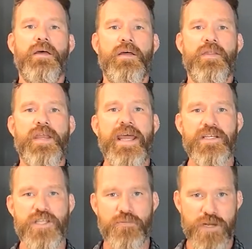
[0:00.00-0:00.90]
The
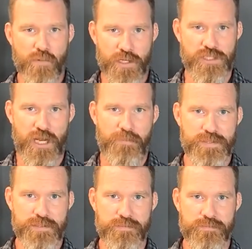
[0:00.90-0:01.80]
next 3
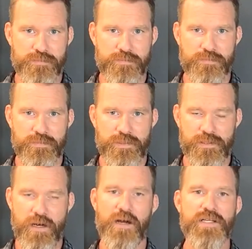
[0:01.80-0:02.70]
workshops
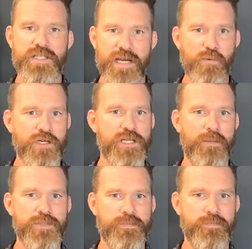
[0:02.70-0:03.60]
are design
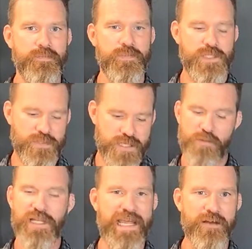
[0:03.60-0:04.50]
workshops. So we start
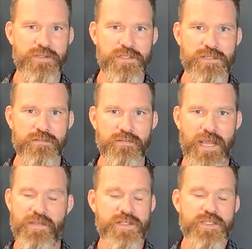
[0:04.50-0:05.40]
with layouts,
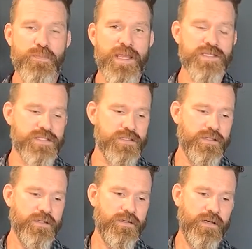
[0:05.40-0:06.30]
and this is based
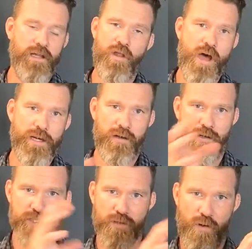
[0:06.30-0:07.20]
a lot
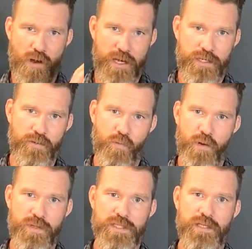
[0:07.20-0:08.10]
also on
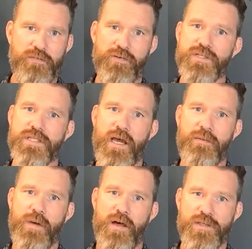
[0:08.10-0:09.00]
what we did the first
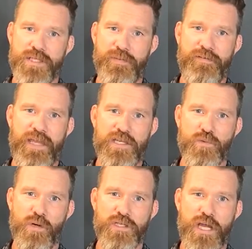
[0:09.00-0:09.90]
time on the
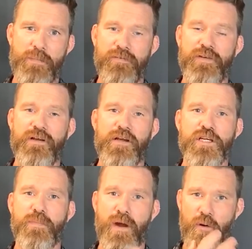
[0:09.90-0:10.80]
simplification workshop and figuring out
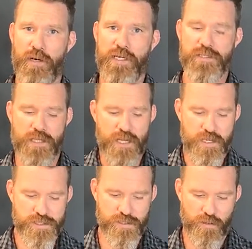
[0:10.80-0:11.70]
your priorities.
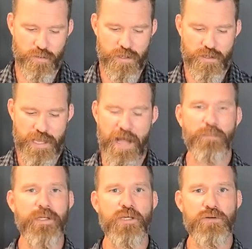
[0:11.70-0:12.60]
So
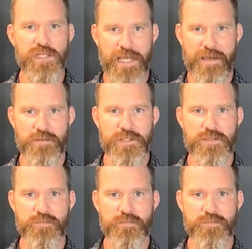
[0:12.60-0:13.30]
helping you with layouts.